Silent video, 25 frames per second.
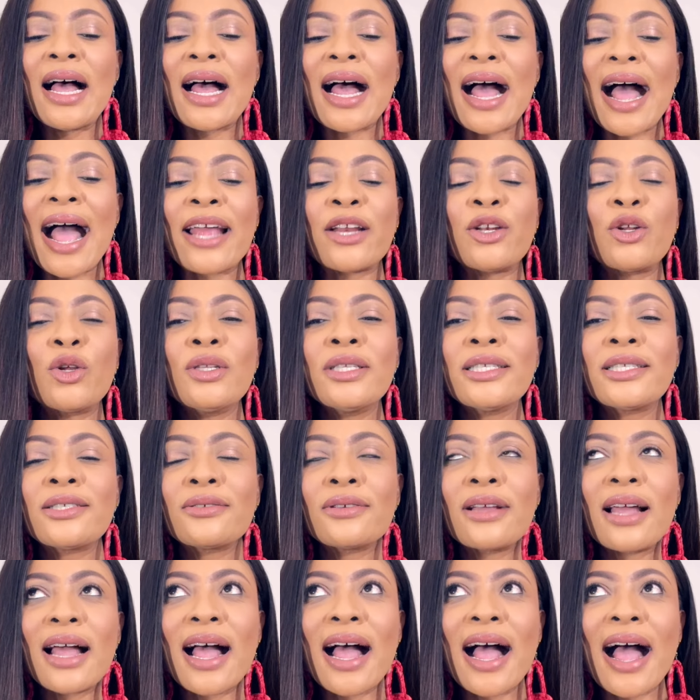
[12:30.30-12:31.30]
I
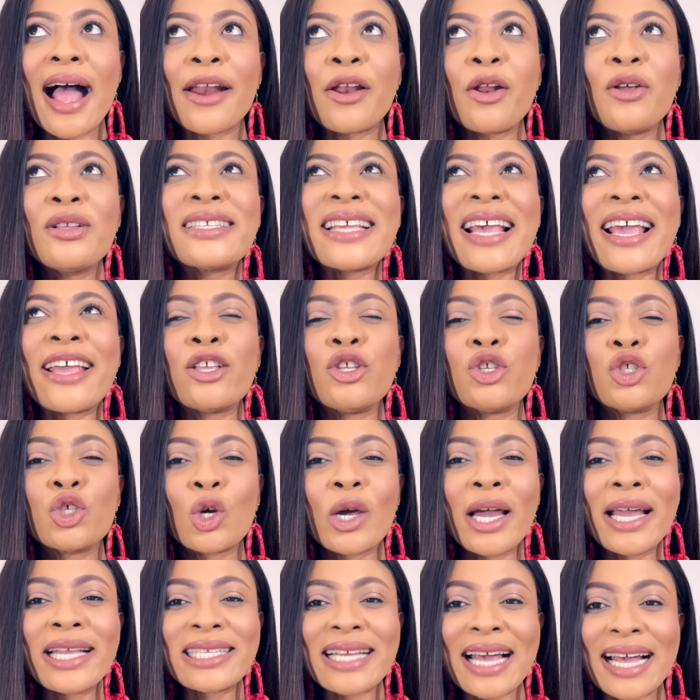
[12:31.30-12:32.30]
don't
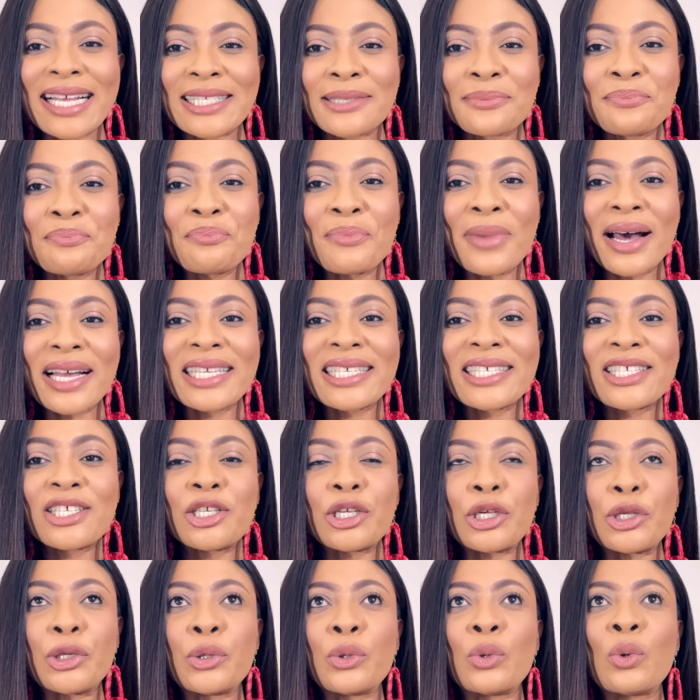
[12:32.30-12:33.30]
enjoy it as
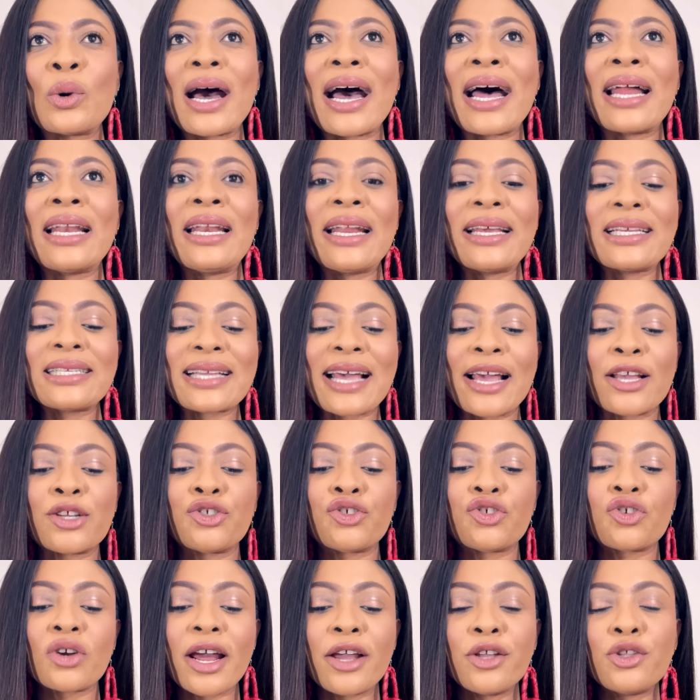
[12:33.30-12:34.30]
much, you know, unless I
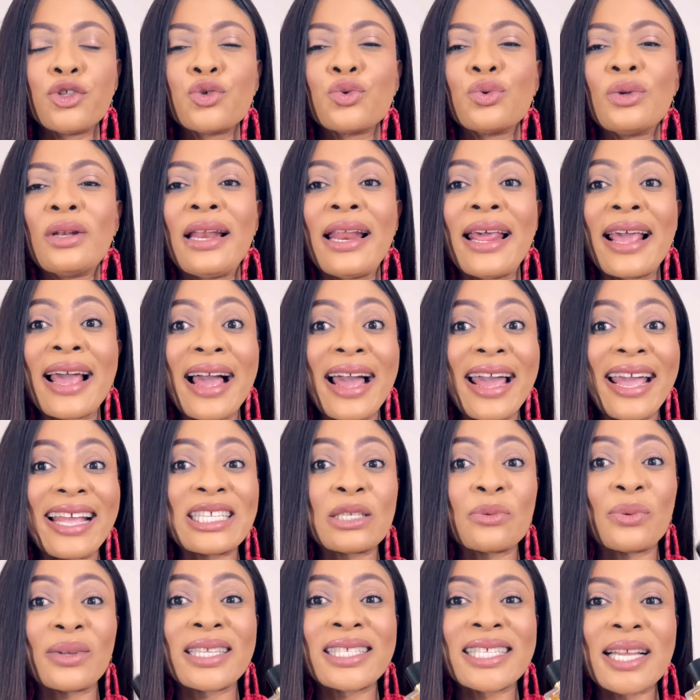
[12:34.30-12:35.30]
try to layer
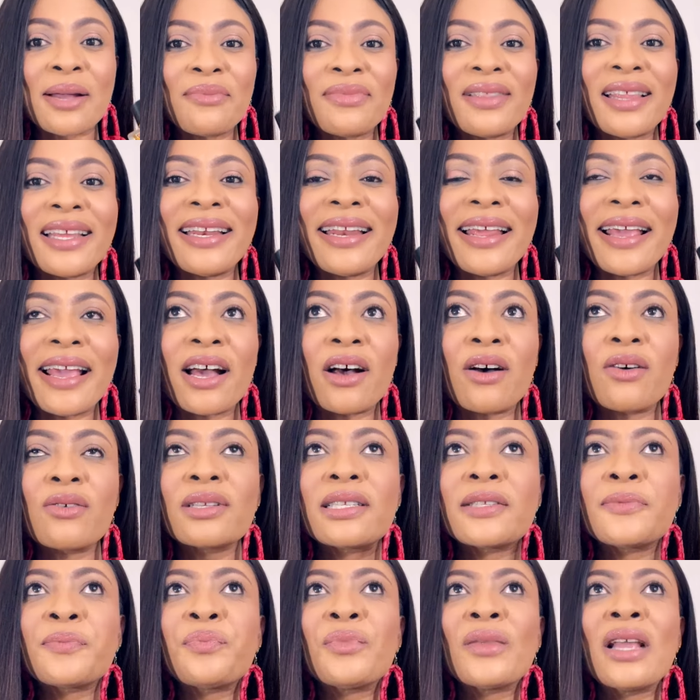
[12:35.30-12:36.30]
it with something
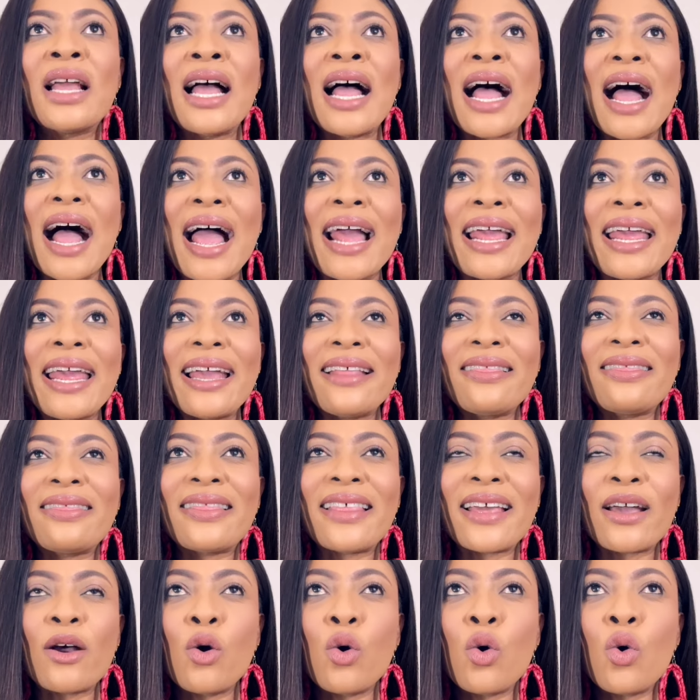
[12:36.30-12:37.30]
else. I
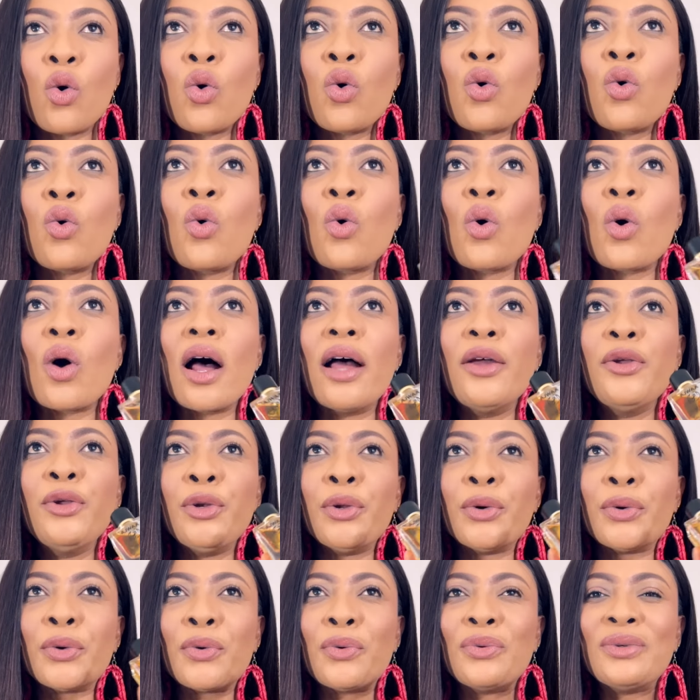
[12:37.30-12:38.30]
get the whole,
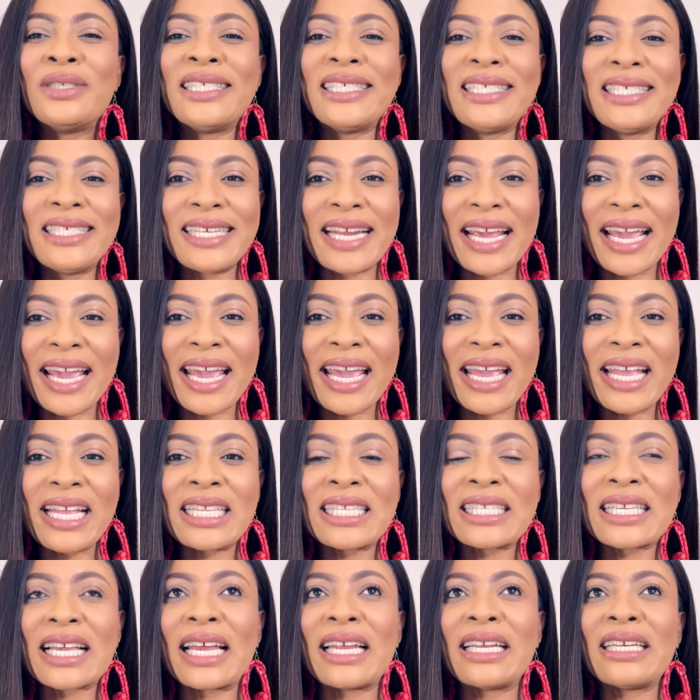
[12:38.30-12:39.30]
you know,
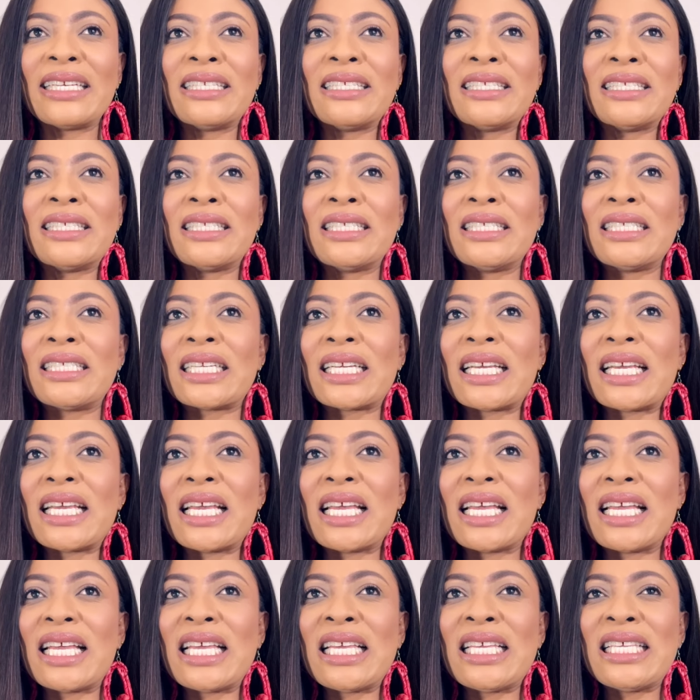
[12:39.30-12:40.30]
date and
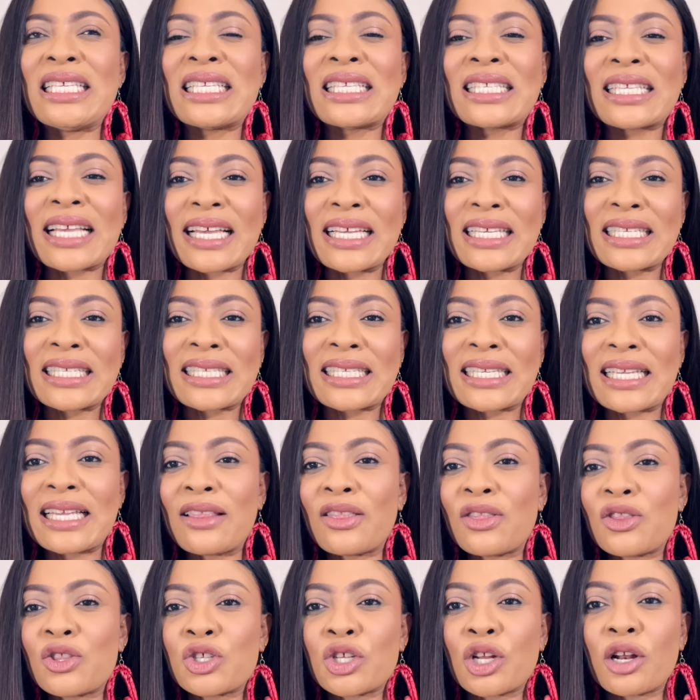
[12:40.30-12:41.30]
incense
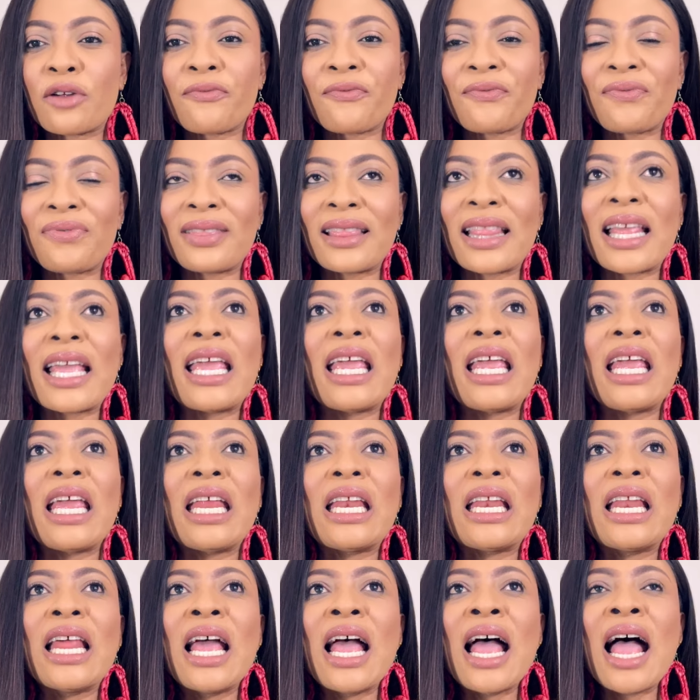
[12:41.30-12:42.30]
sort of
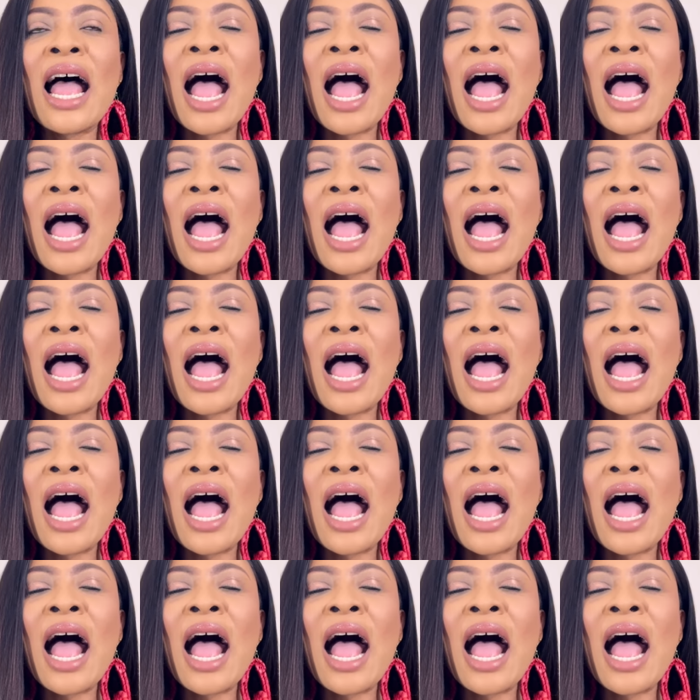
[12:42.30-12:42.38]
thing,